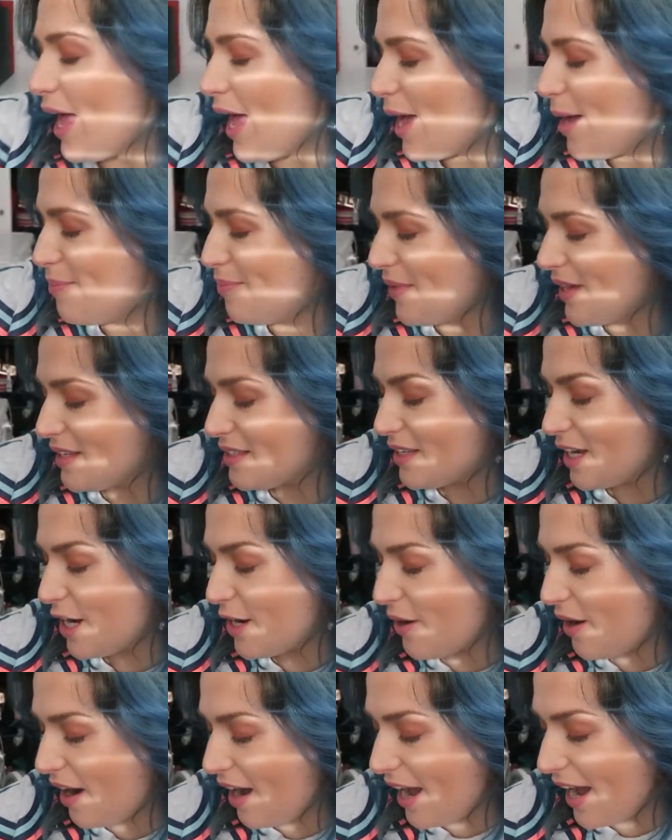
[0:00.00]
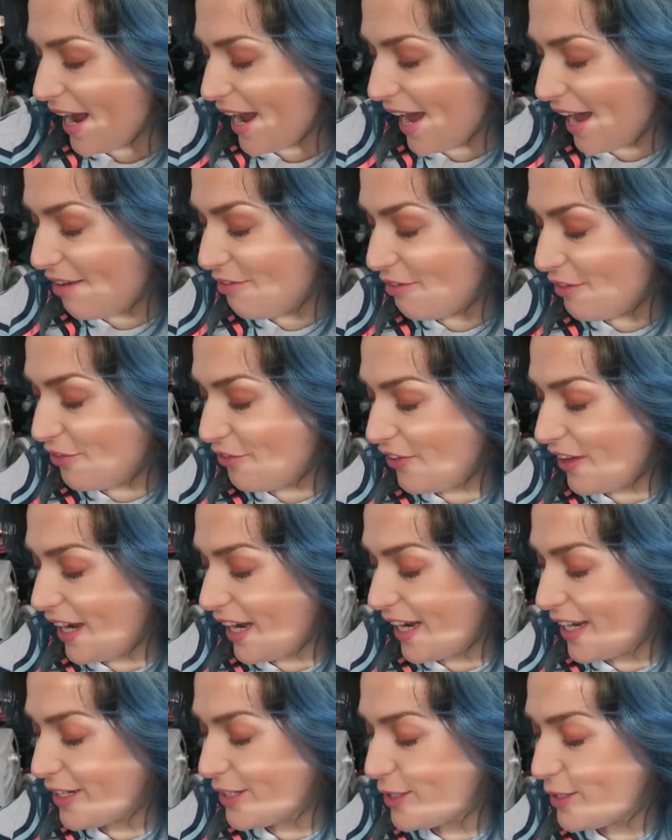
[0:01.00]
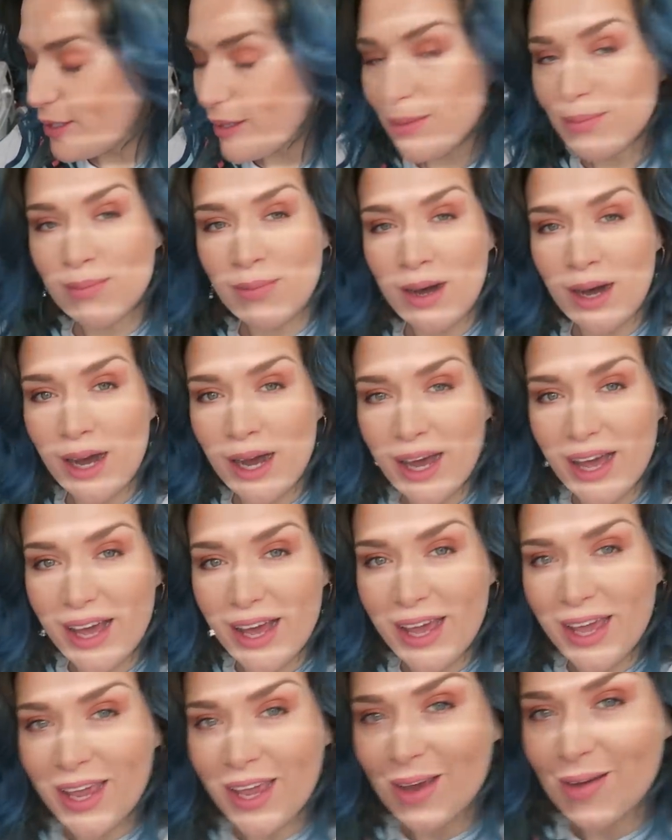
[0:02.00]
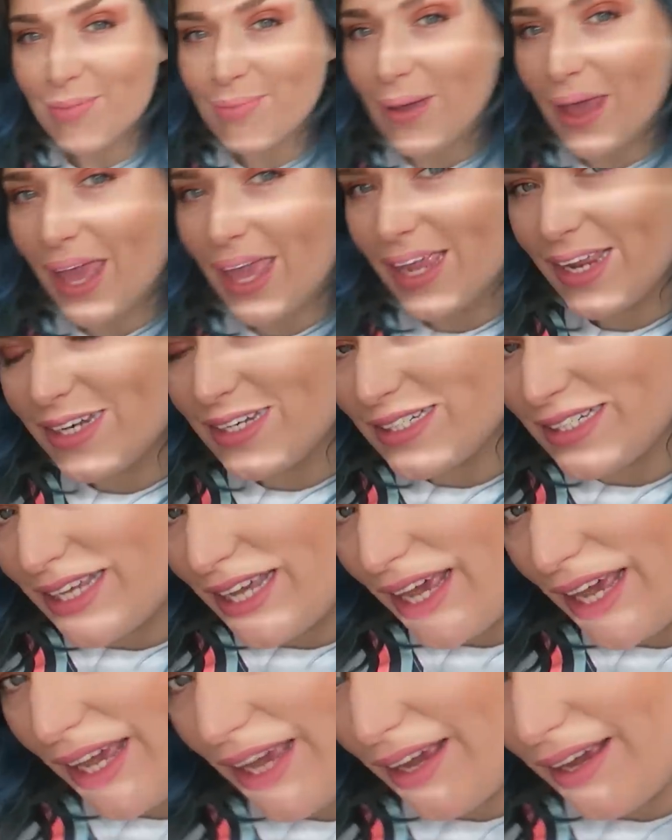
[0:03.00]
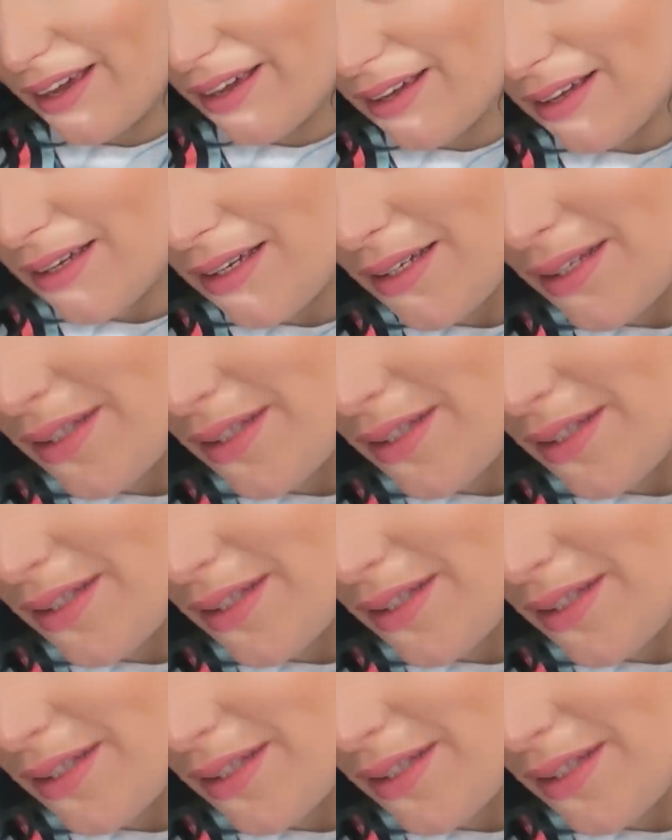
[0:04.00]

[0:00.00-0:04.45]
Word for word: um, so I have finished my painting